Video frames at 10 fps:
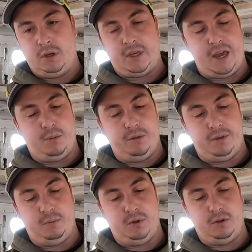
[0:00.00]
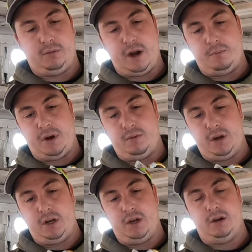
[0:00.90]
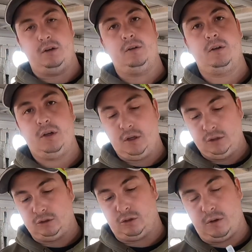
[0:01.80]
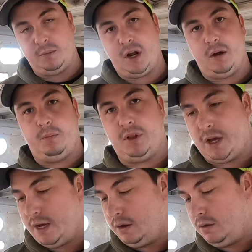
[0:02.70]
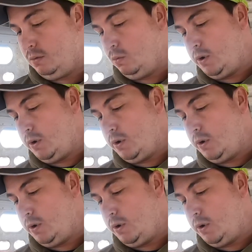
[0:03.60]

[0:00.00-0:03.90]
cable thimble around my ring here, so I'm not applying a